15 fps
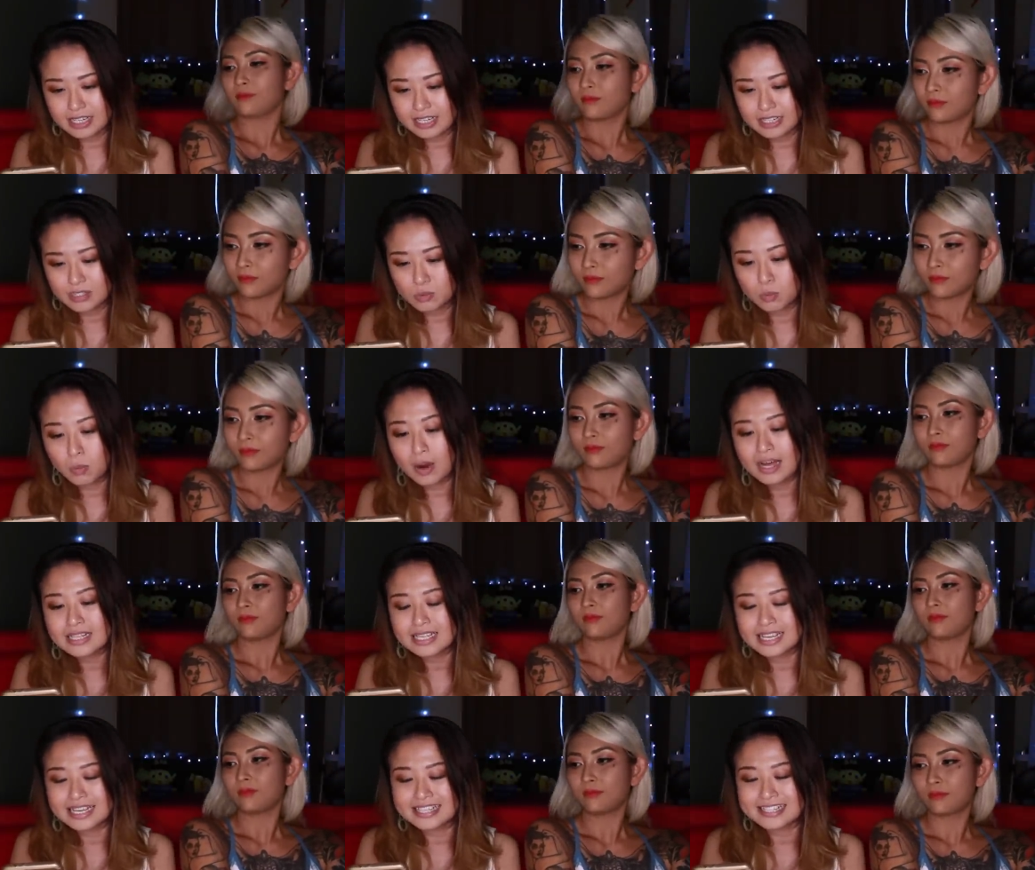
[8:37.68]
Speaker 1: is
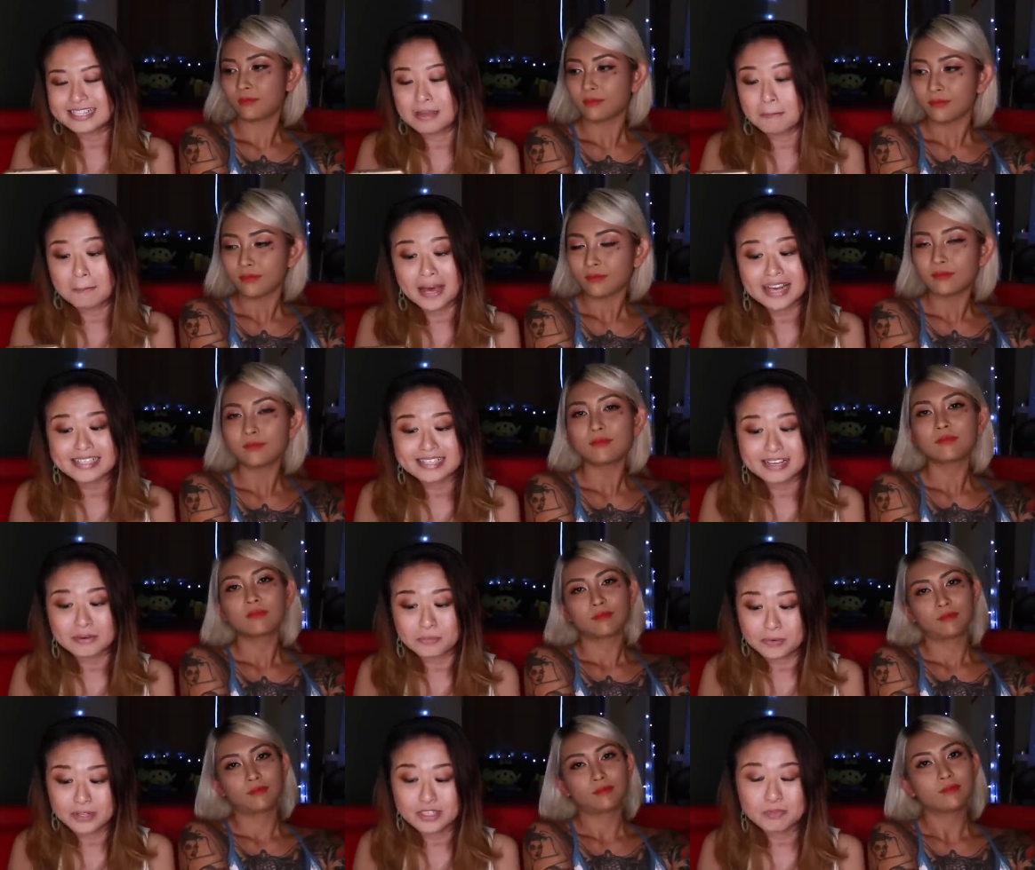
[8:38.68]
what is the best
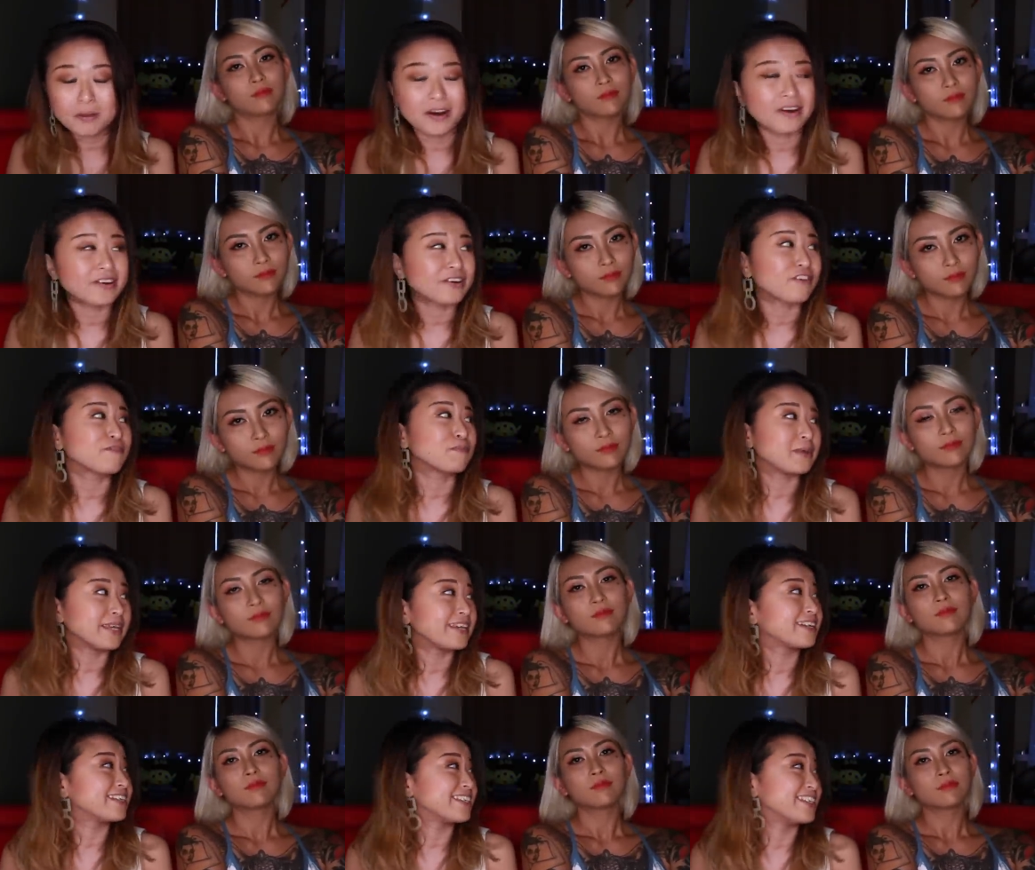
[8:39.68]
and worst part of
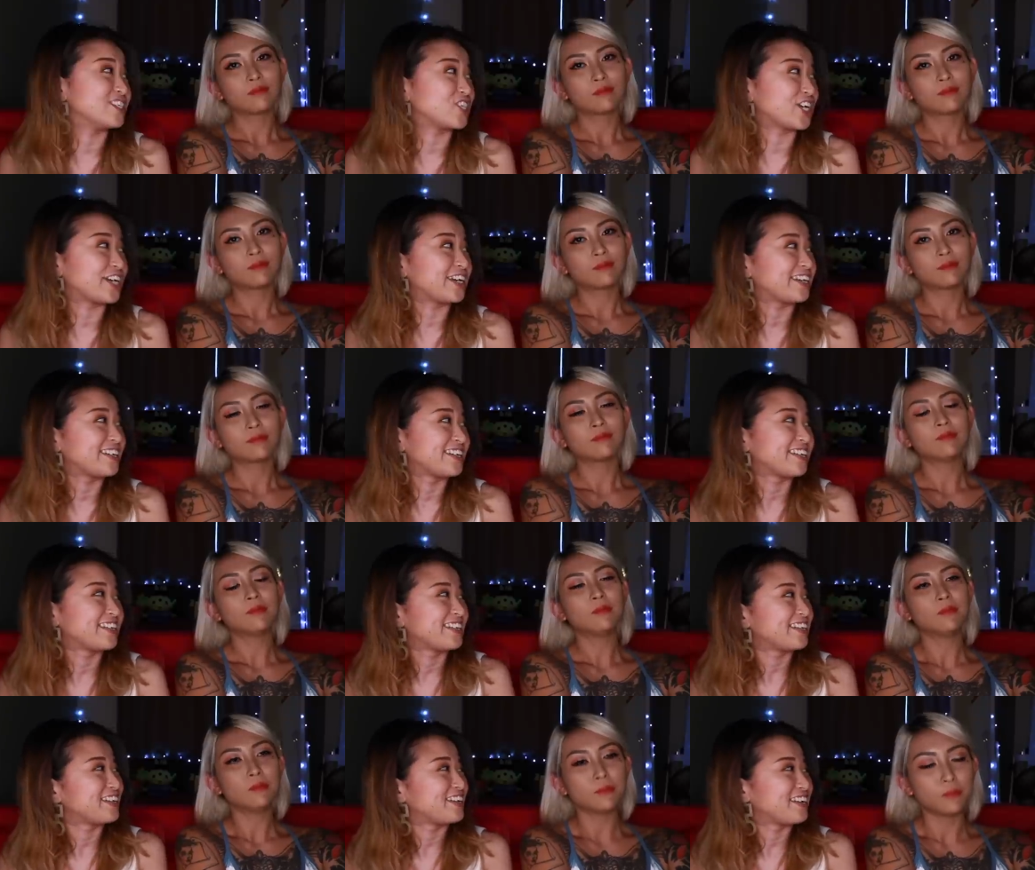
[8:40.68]
being a DJ?
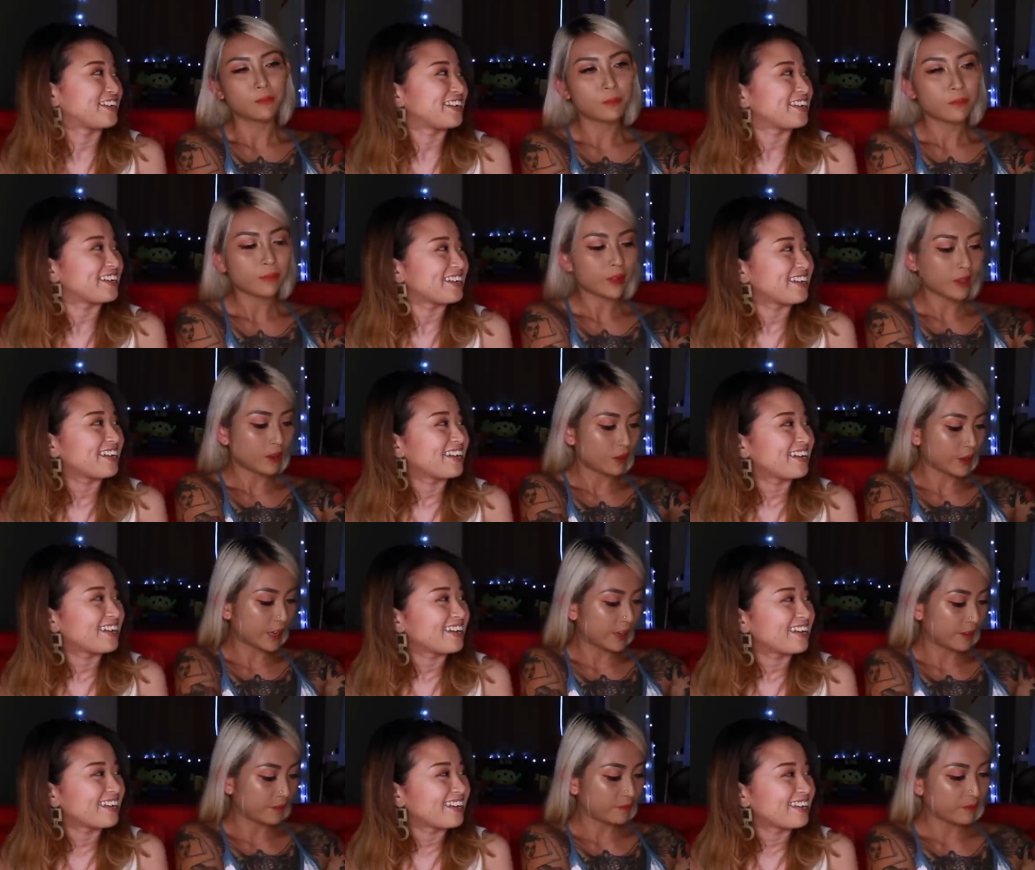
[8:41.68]
Mm,
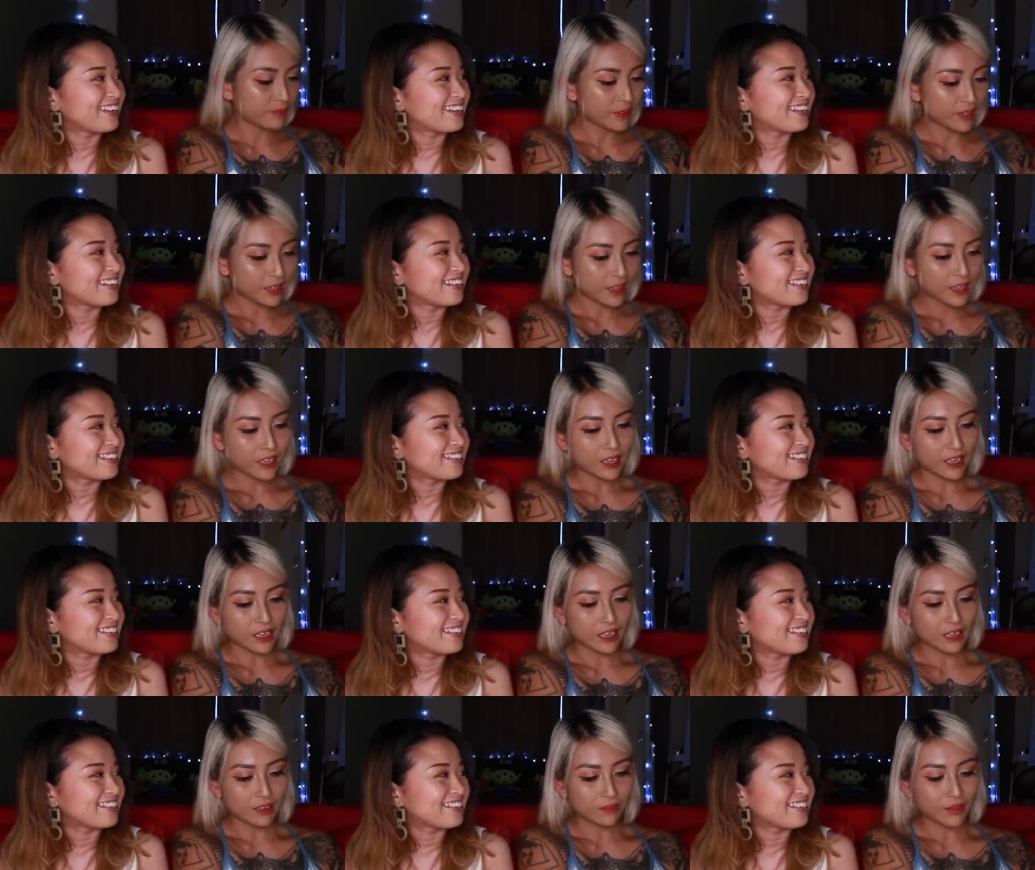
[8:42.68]
okay.
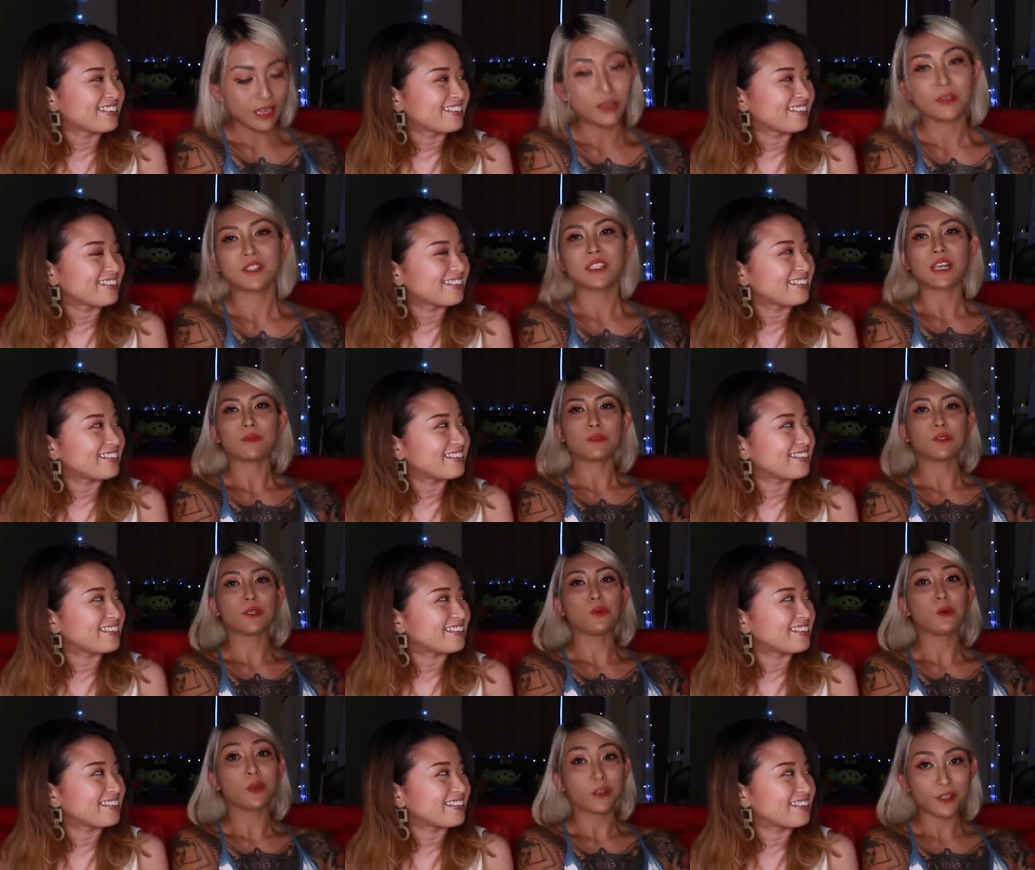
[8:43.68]
Speaker 2: Um, I'll start with the
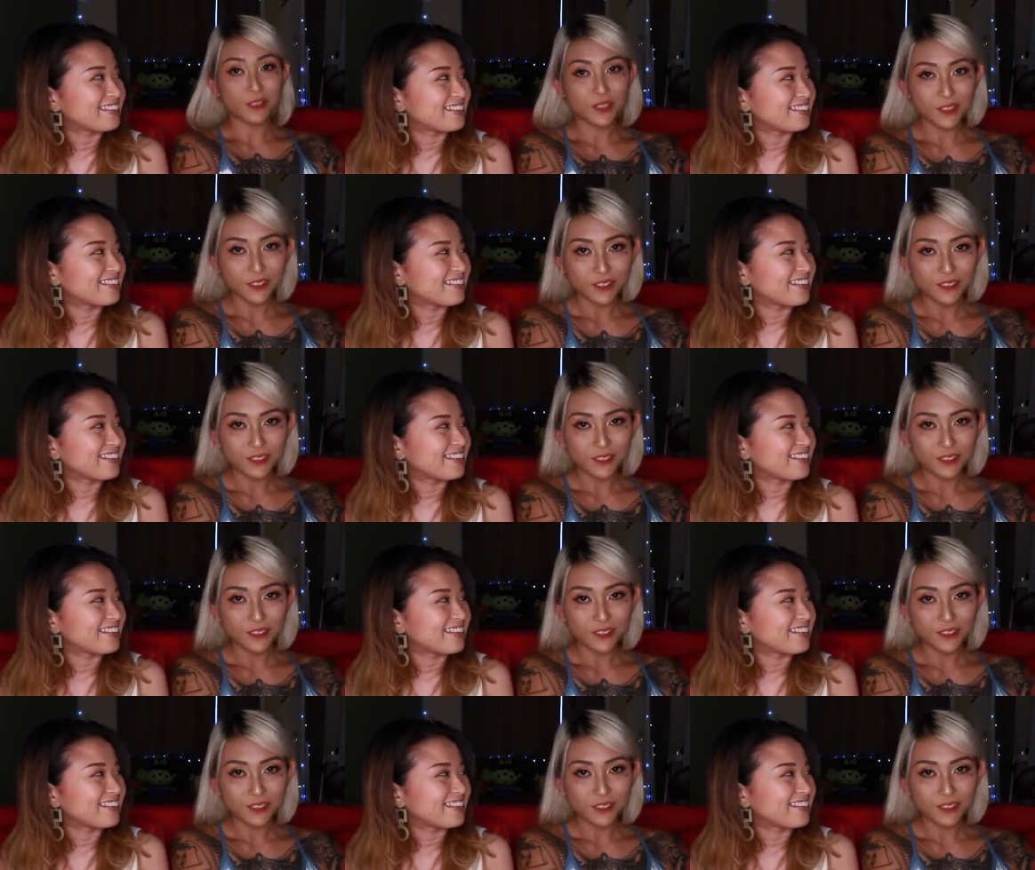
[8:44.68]
worst.